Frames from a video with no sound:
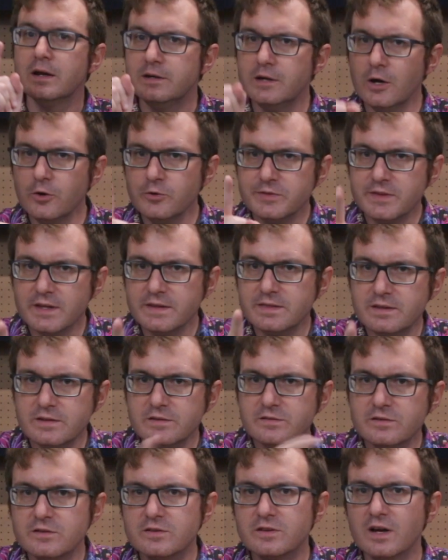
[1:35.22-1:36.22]
Note that
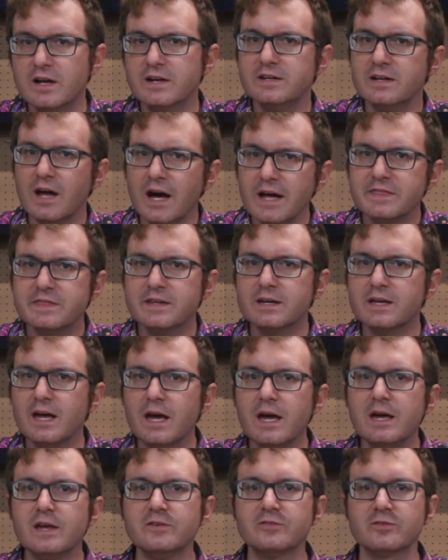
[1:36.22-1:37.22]
this is not the
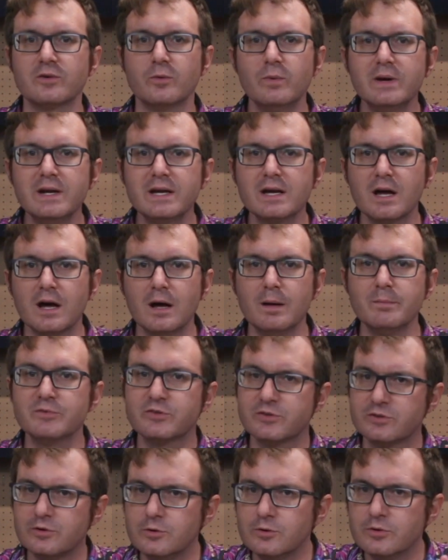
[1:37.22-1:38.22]
case when it
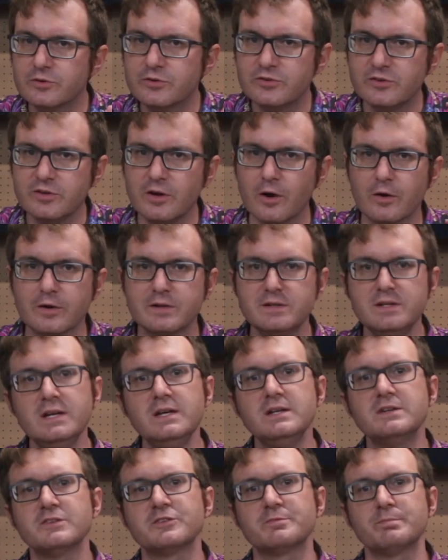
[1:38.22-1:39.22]
comes to C R
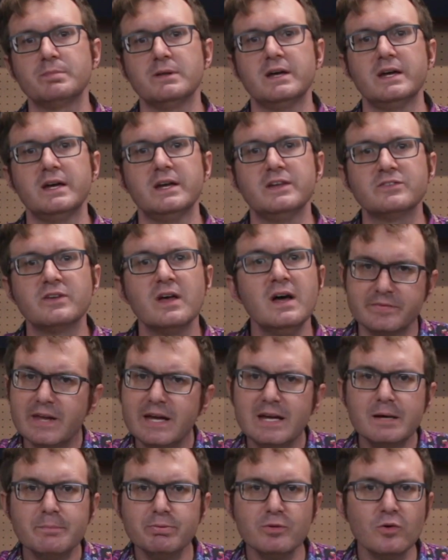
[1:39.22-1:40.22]
T displays.
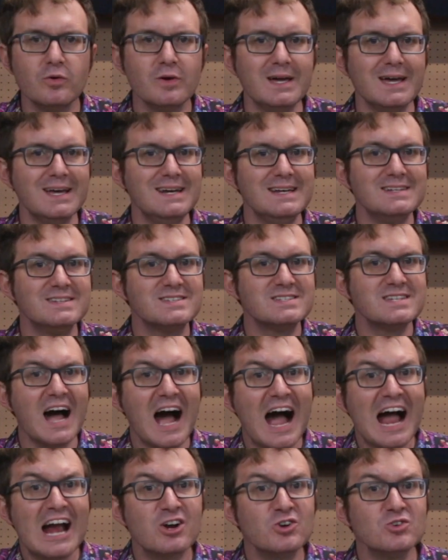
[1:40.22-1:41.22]
They employ an
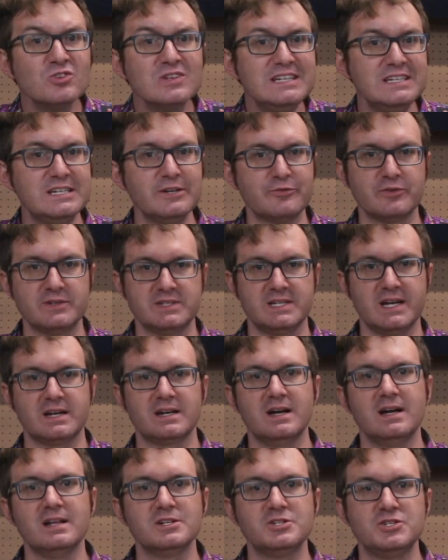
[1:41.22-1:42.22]
entirely different
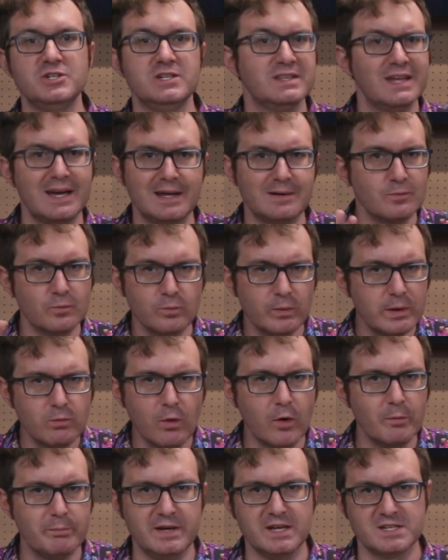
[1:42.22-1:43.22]
technology that we
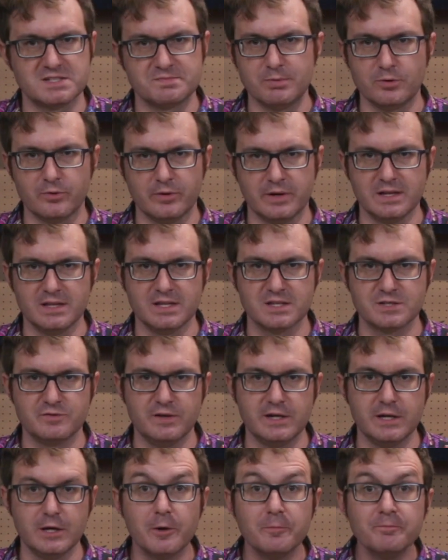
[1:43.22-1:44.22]
won't be exploring in this
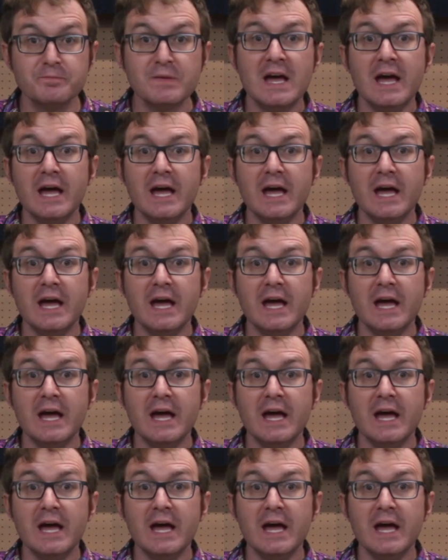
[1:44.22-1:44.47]
video.